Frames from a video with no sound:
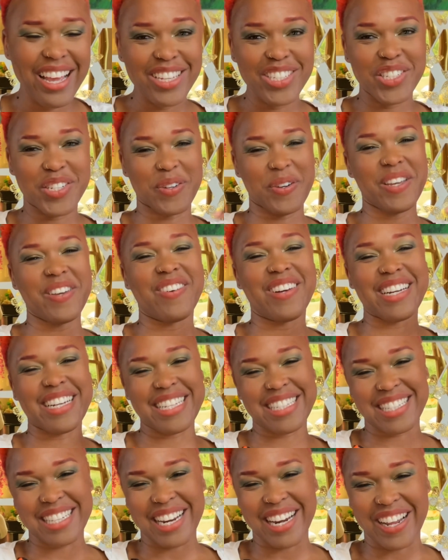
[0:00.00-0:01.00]
what I
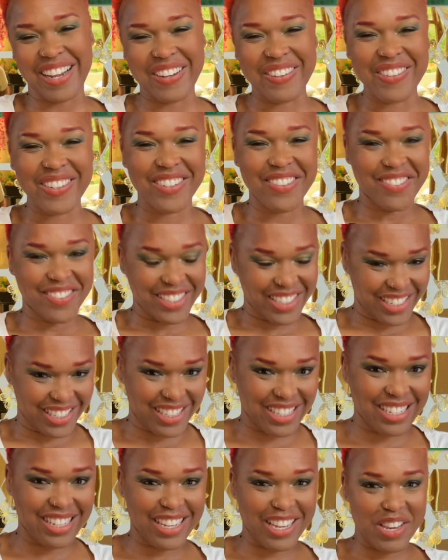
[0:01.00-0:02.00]
said I would, which
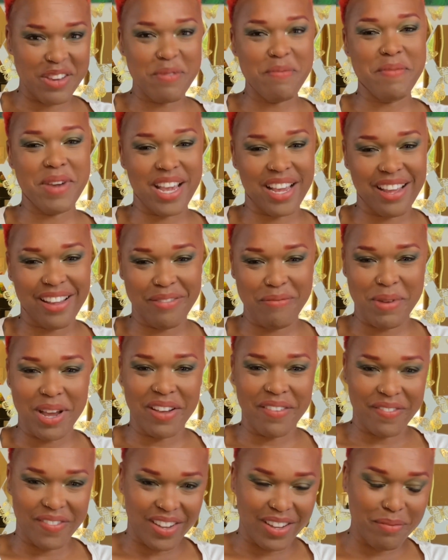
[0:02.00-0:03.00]
is to keep making
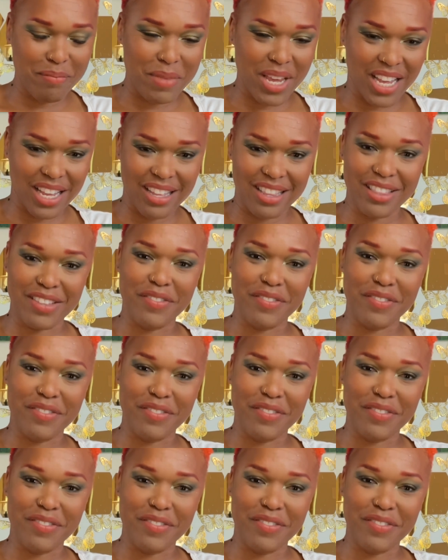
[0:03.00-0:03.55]
the